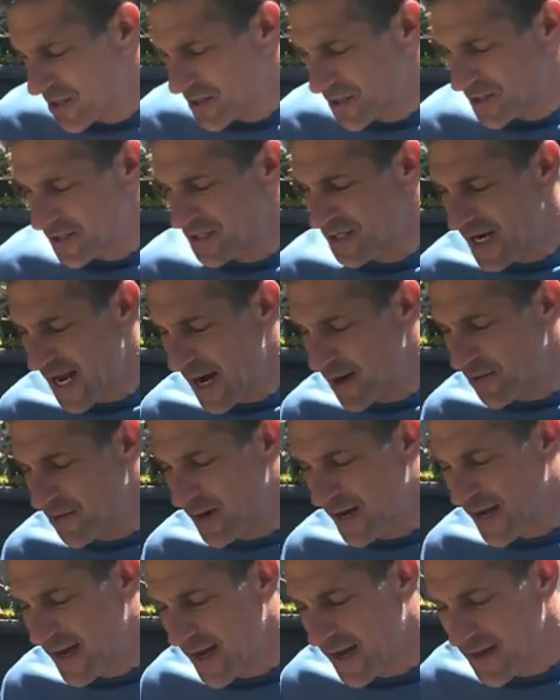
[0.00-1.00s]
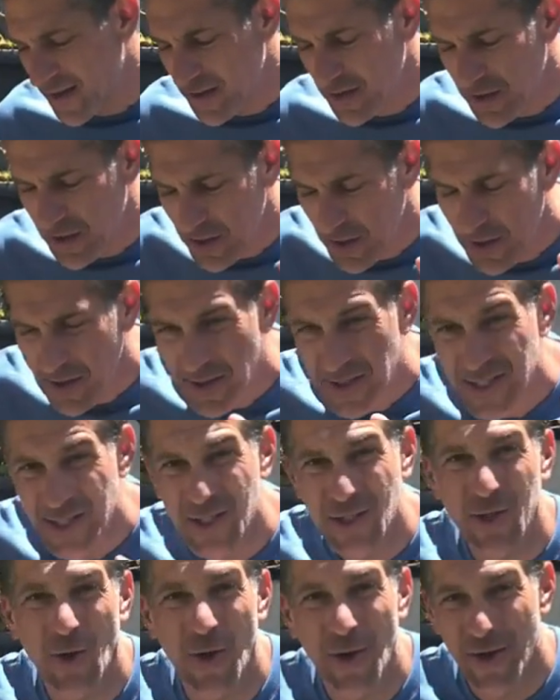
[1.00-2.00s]
So now we're at
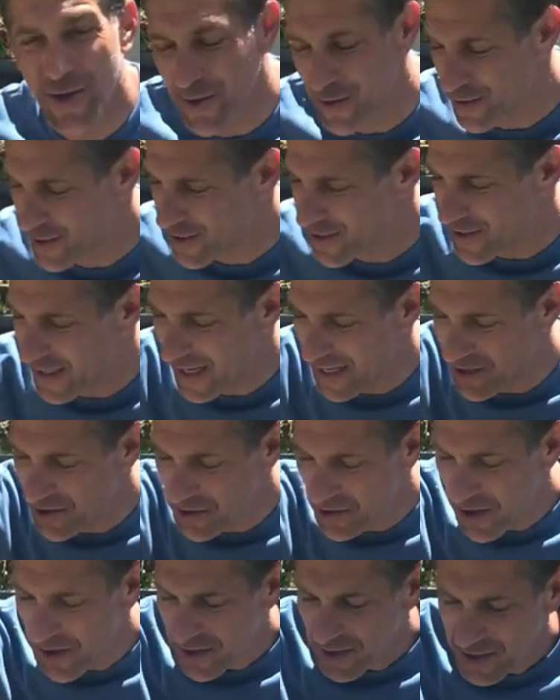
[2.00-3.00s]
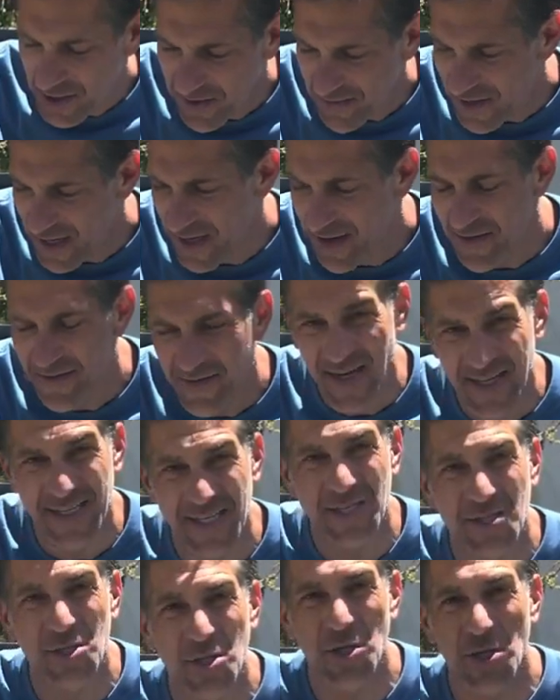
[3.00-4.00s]
soils, and you'll notice over here I've got
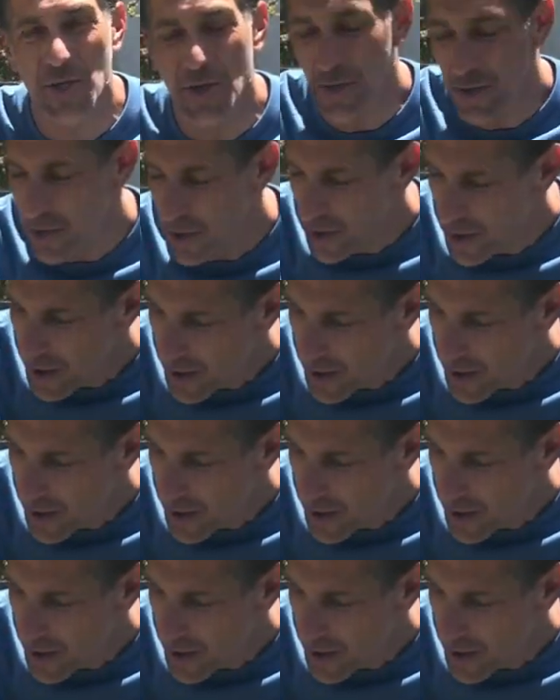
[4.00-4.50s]
these two